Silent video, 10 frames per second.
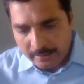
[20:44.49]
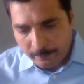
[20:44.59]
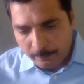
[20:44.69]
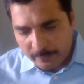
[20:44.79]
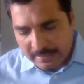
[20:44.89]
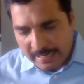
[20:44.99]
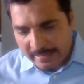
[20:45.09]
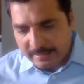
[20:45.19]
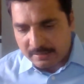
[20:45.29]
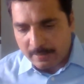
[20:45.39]
if the
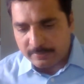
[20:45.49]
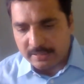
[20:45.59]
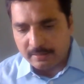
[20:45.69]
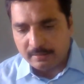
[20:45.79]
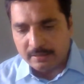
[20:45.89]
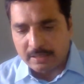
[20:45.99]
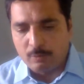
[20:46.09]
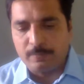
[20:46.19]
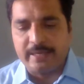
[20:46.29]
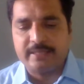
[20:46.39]
land is comes under the
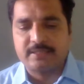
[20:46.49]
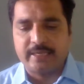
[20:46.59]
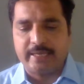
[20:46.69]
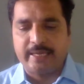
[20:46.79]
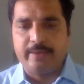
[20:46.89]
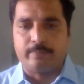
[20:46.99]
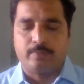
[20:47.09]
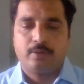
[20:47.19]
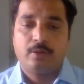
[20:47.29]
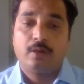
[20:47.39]
town planning scheme,
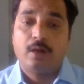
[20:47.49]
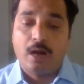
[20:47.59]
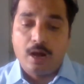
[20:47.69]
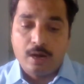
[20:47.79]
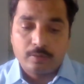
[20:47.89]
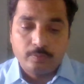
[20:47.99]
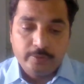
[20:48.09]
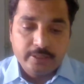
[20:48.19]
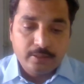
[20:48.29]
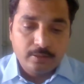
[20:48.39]
or uh,
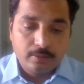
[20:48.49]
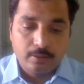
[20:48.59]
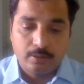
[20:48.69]
within